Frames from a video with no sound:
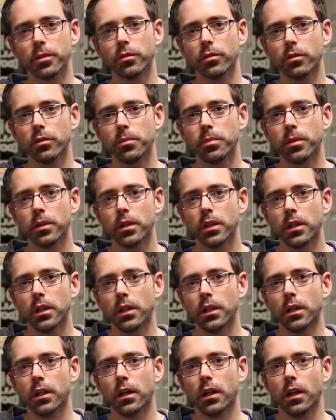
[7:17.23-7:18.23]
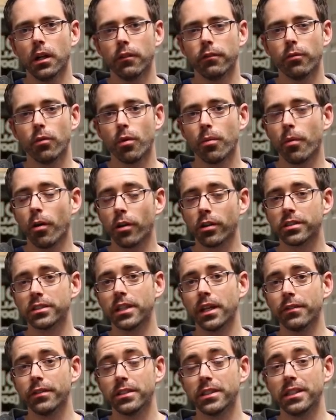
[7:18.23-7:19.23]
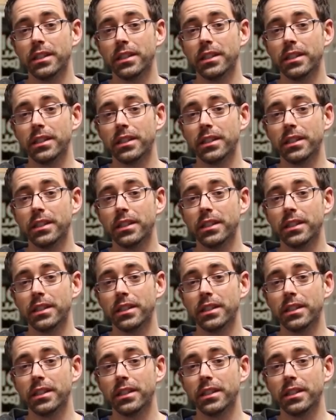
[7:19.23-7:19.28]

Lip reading: group for Mark 7s.